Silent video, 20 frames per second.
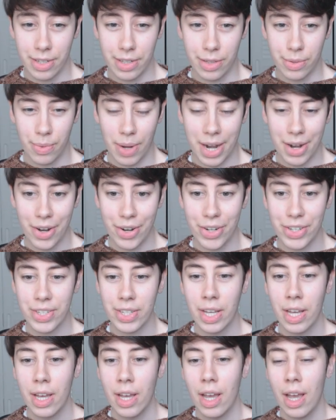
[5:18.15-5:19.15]
and
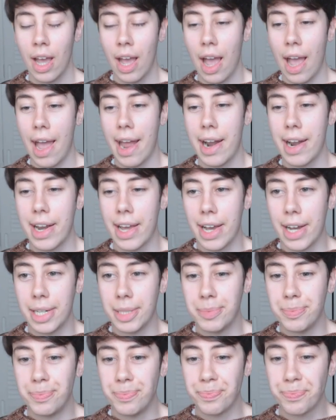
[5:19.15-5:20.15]
sweaters,
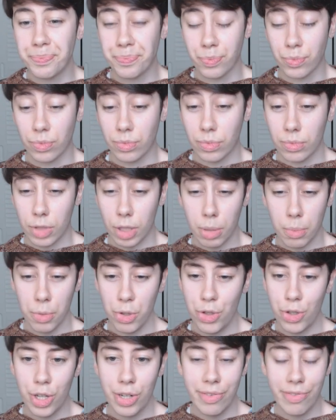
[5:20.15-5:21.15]
and
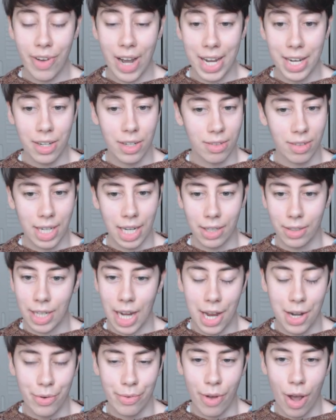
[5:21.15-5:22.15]
but you can find
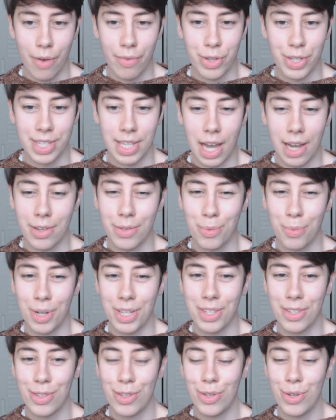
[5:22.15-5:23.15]
kind of other size
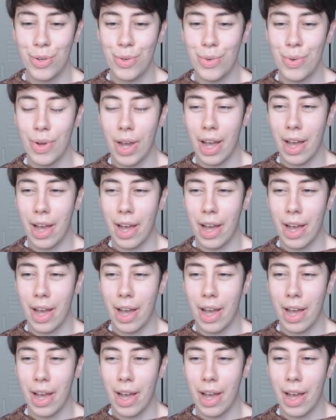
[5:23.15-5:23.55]
ones too.